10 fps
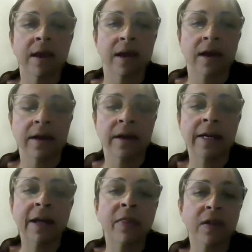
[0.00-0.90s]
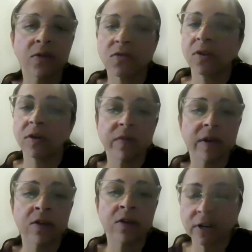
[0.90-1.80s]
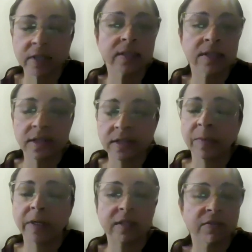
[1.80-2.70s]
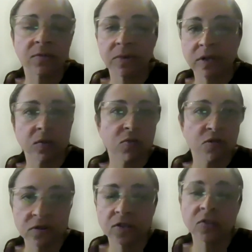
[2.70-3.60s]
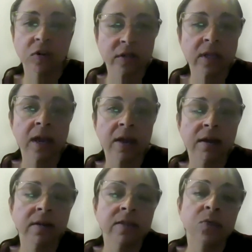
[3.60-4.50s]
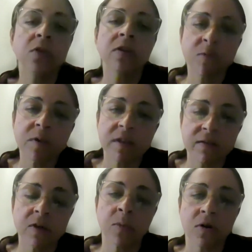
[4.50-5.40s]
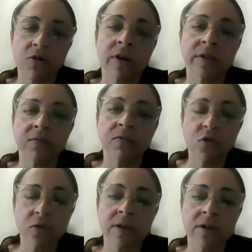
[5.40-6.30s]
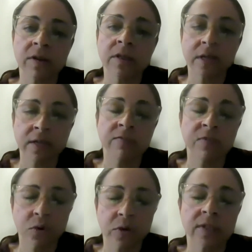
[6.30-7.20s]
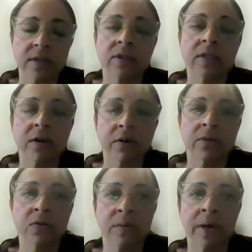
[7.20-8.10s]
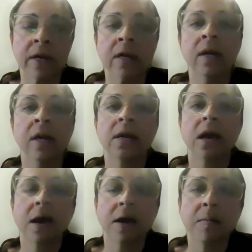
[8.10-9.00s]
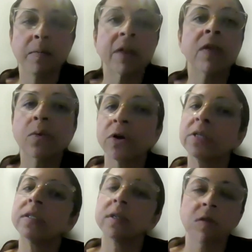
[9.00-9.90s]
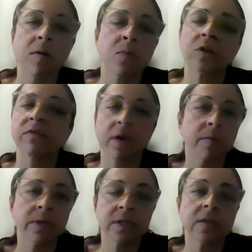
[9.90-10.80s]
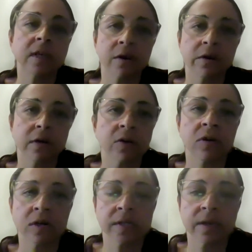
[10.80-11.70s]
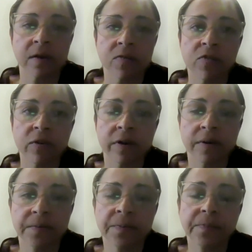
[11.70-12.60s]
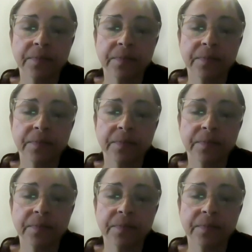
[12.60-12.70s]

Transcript: I think there's a lot of interest in this by different researchers across Canada. So this specific project, unfortunately, is focused in Ontario and Quebec. But I think we're going to see a lot more development in this area across the country.